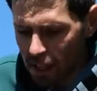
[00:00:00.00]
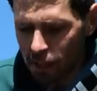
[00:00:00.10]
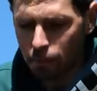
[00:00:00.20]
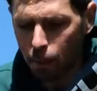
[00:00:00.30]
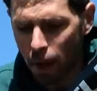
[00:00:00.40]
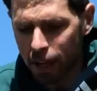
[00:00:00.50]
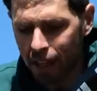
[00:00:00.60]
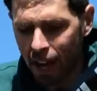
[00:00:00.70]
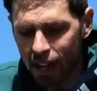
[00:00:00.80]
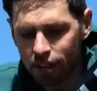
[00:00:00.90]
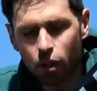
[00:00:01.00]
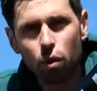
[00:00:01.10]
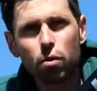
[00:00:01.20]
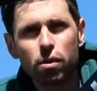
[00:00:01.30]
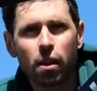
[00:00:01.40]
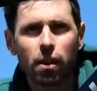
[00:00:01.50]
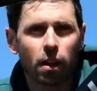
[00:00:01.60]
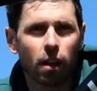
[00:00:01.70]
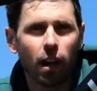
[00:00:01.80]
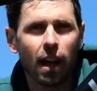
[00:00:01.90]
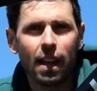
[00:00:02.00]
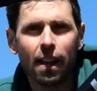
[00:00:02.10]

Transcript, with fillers: This bike has also got a